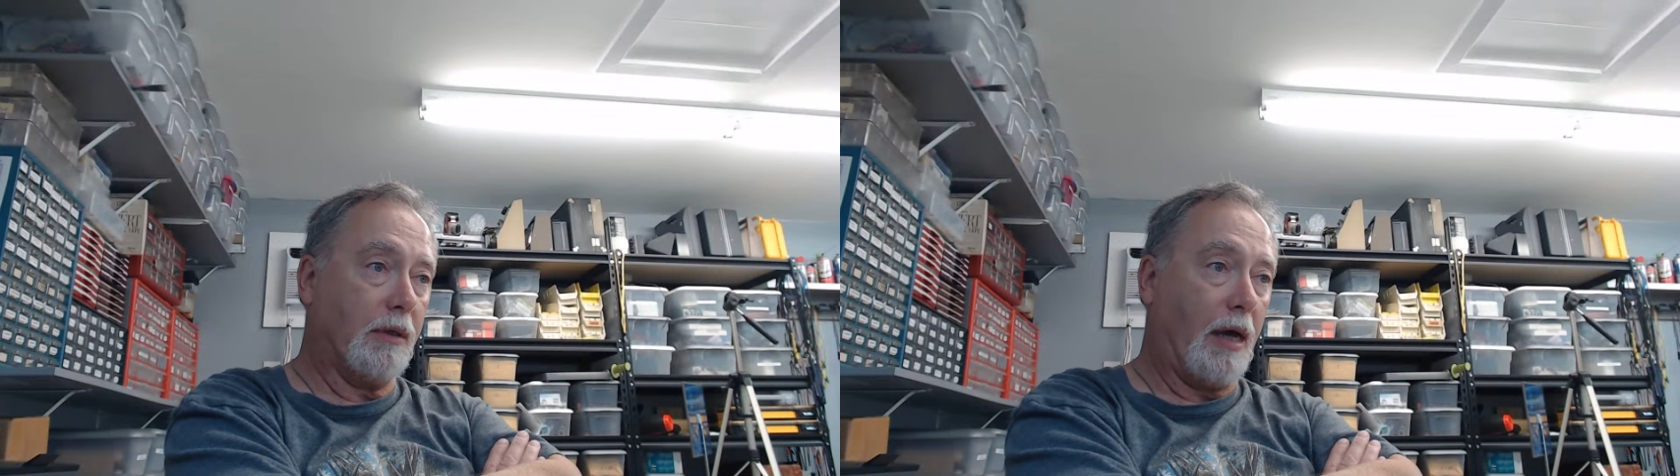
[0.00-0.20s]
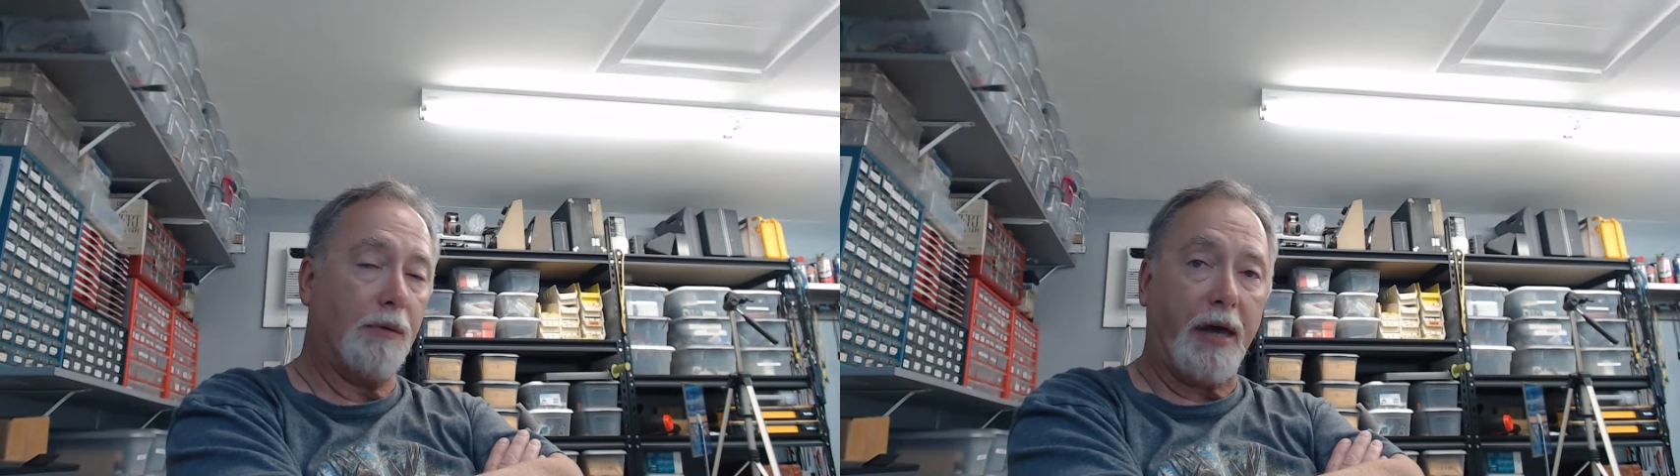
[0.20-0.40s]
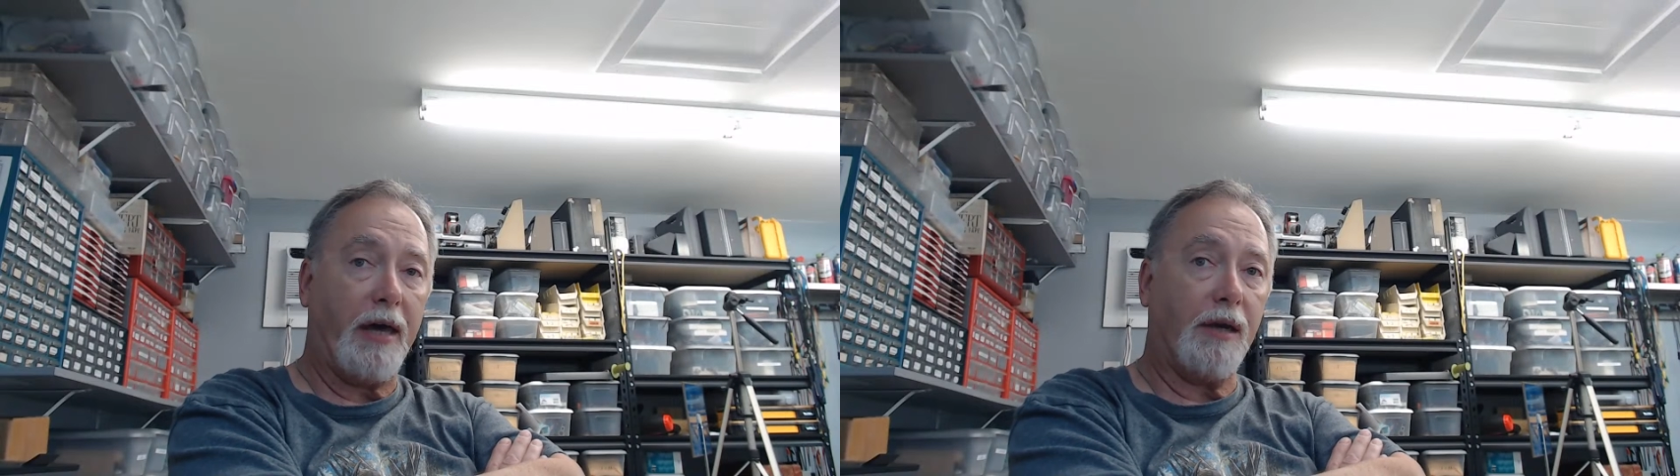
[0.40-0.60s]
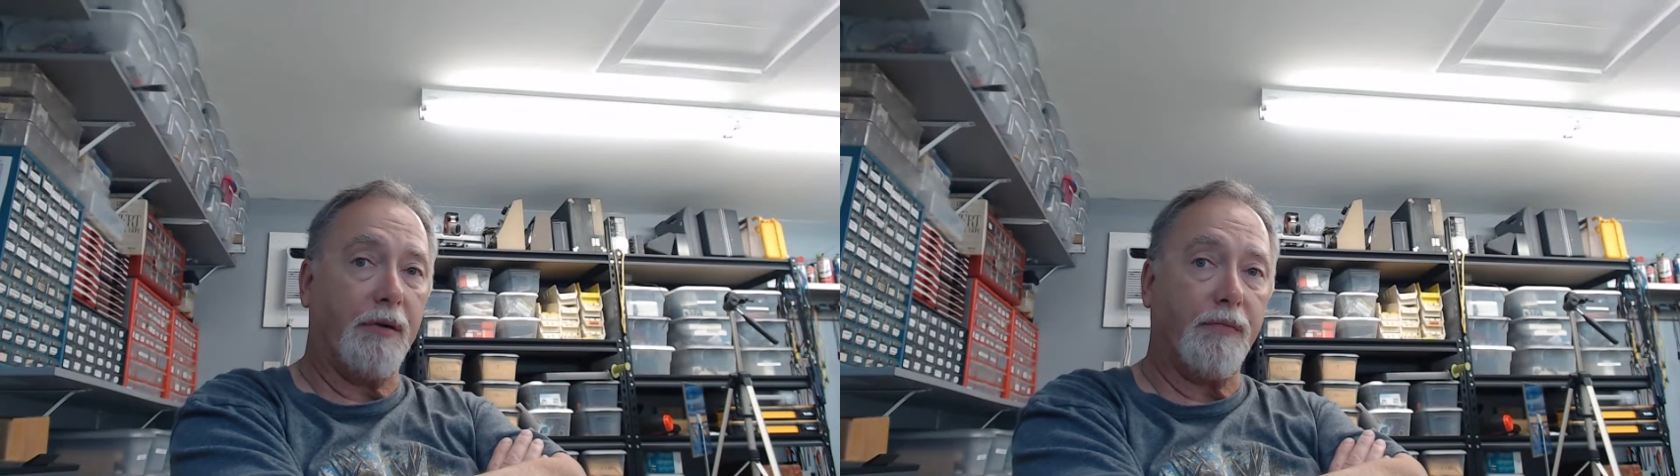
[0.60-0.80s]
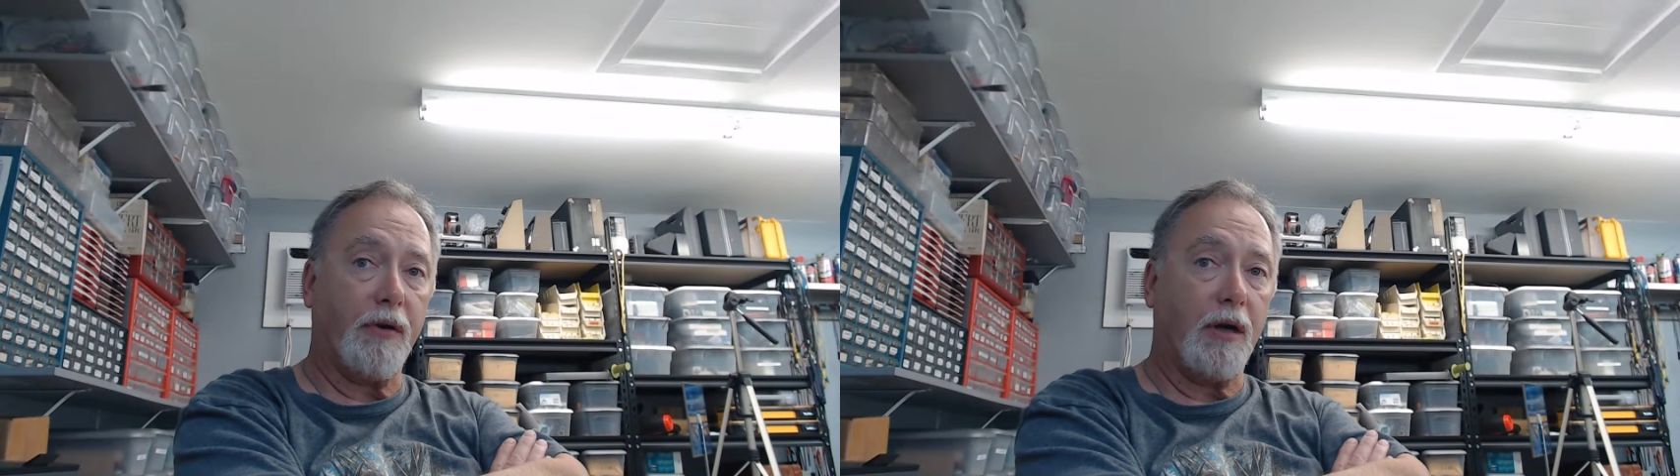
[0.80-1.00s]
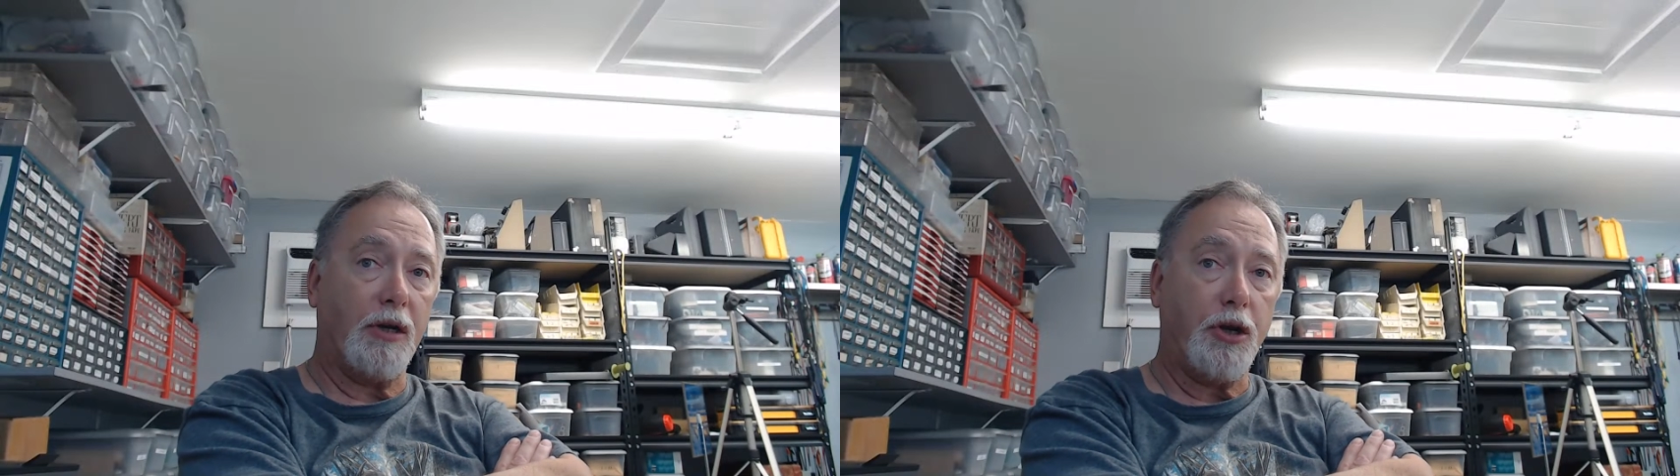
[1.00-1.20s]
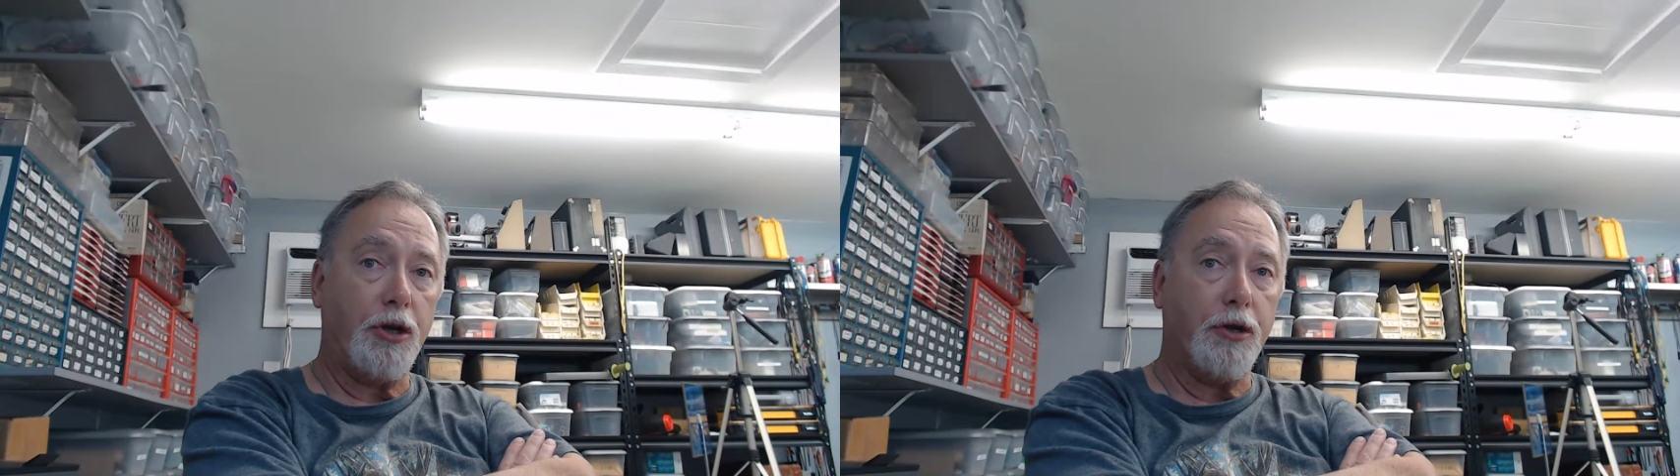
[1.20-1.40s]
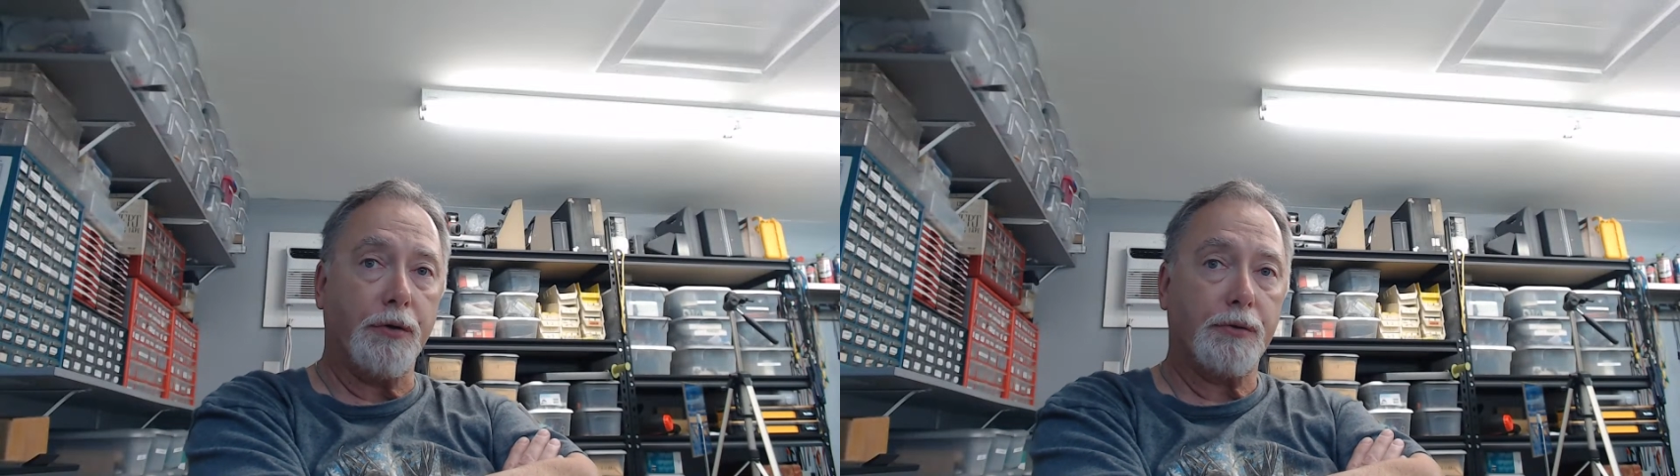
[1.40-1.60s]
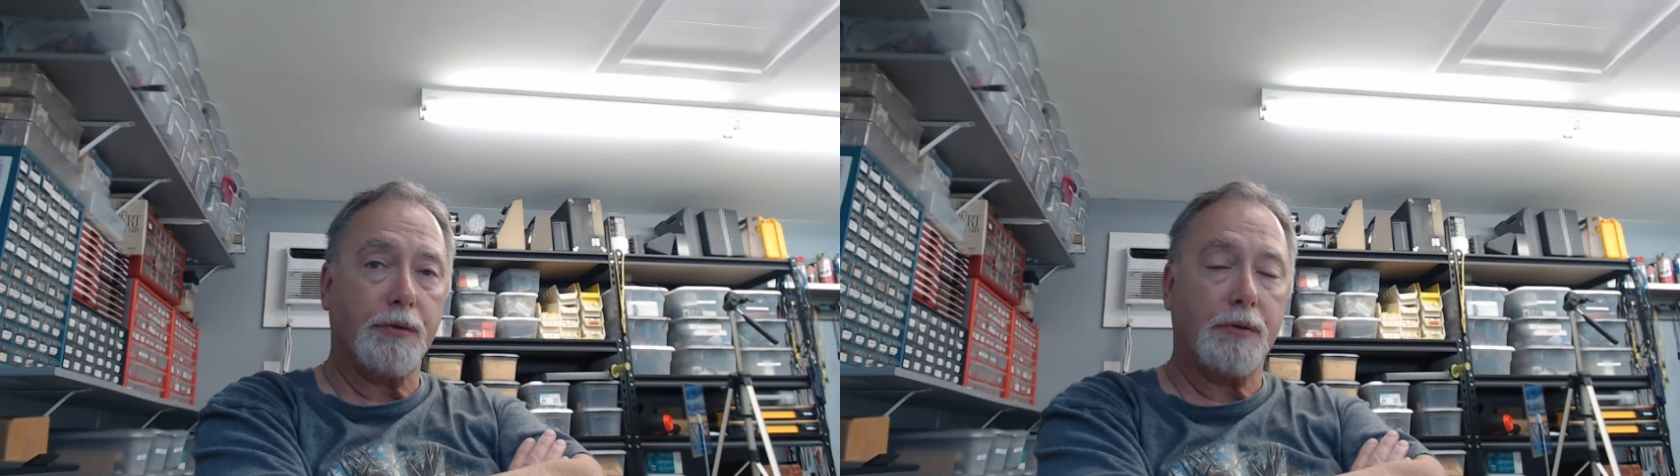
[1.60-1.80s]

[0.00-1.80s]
was out of them for years,